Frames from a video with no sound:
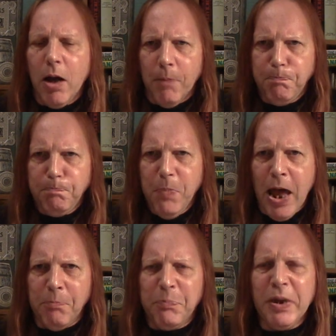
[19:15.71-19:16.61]
um,
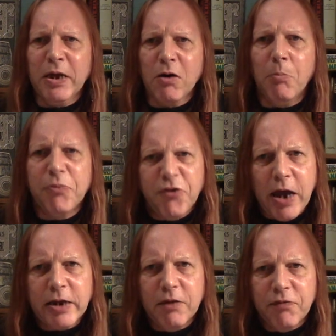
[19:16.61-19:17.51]
and being
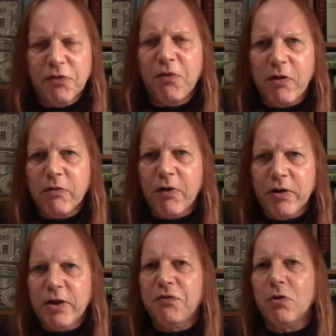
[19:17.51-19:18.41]
objective is very,
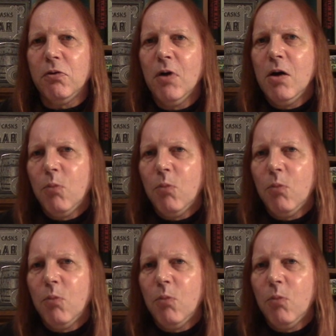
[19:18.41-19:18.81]
very difficult,